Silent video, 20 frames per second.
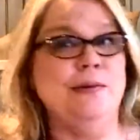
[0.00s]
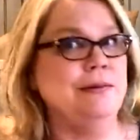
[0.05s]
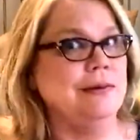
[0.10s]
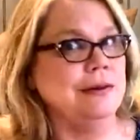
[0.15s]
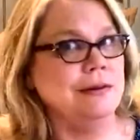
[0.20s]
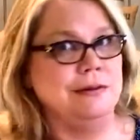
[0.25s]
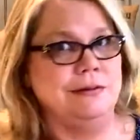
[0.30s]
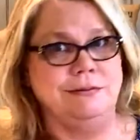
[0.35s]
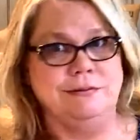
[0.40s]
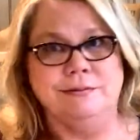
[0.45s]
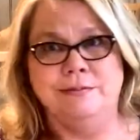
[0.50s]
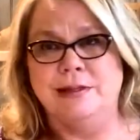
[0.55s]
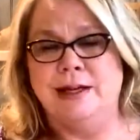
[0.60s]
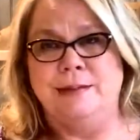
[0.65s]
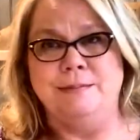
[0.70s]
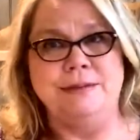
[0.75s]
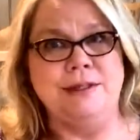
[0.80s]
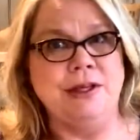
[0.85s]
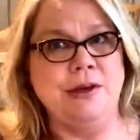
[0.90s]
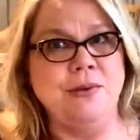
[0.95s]
which
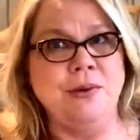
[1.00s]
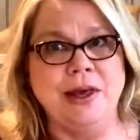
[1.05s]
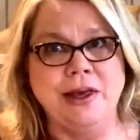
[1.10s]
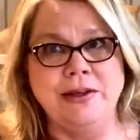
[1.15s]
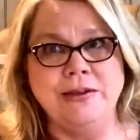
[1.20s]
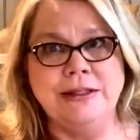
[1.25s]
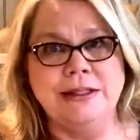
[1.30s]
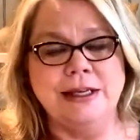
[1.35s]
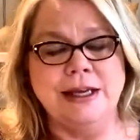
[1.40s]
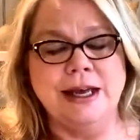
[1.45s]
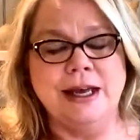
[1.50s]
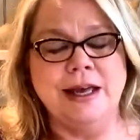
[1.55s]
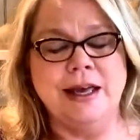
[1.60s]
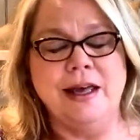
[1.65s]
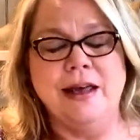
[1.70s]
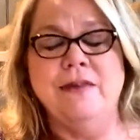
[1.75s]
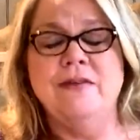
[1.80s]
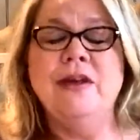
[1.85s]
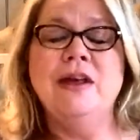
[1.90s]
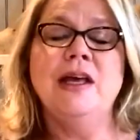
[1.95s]
I'm so guilty
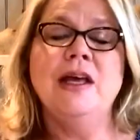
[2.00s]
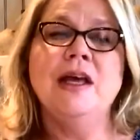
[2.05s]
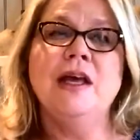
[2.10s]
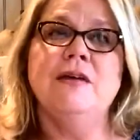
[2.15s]
of